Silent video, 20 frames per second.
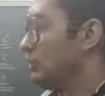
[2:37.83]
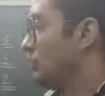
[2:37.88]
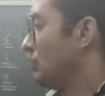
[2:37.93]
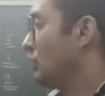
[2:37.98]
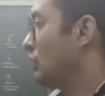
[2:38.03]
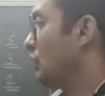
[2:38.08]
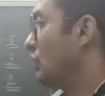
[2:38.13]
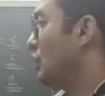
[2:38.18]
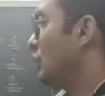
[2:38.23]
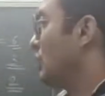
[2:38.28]

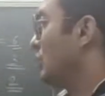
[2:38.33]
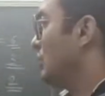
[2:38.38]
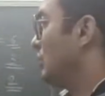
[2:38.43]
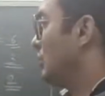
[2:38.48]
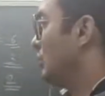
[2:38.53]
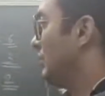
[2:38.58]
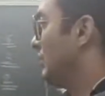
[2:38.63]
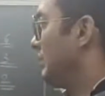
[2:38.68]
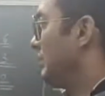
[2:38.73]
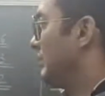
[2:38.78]

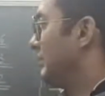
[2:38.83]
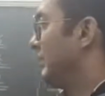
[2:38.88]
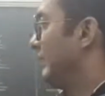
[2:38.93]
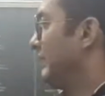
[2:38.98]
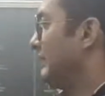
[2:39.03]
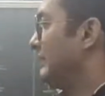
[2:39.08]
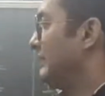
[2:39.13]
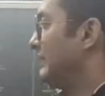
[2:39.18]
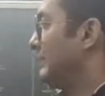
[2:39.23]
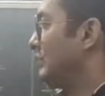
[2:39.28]
So
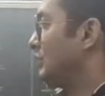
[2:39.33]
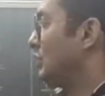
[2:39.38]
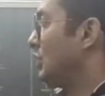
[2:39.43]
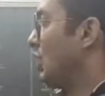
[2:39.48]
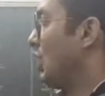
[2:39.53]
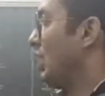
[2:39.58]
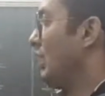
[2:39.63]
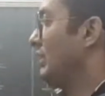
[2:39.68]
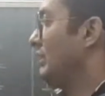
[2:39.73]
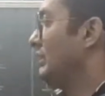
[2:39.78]
this is
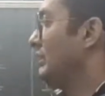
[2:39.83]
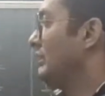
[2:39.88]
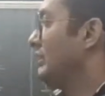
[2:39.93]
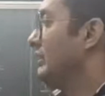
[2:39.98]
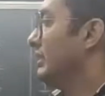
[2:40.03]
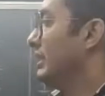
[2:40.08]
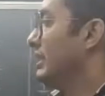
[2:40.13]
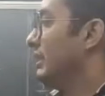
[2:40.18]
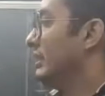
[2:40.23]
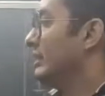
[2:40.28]

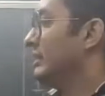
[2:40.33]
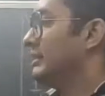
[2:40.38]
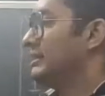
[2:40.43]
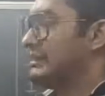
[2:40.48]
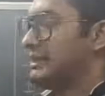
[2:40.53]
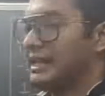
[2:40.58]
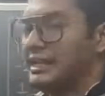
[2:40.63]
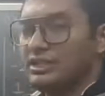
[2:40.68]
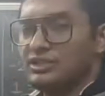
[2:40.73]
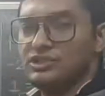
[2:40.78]

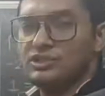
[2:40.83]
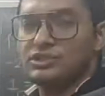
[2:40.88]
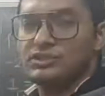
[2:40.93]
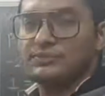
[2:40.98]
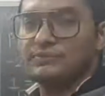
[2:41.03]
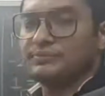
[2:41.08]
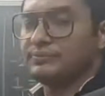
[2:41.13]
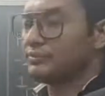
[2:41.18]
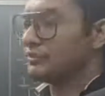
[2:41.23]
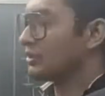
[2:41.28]
called
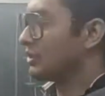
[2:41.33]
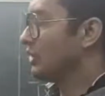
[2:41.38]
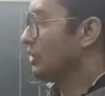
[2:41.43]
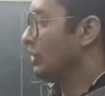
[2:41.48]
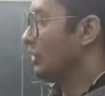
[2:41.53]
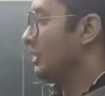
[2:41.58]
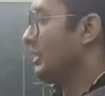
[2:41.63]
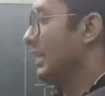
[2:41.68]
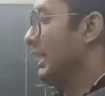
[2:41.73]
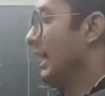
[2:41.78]
range,
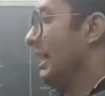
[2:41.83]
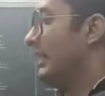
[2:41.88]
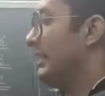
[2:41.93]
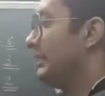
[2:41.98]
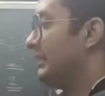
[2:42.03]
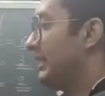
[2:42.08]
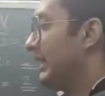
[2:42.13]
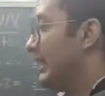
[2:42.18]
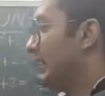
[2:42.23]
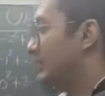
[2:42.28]

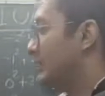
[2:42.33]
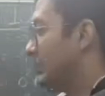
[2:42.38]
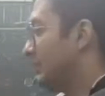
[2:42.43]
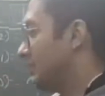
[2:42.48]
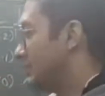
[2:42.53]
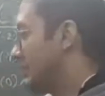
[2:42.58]
and range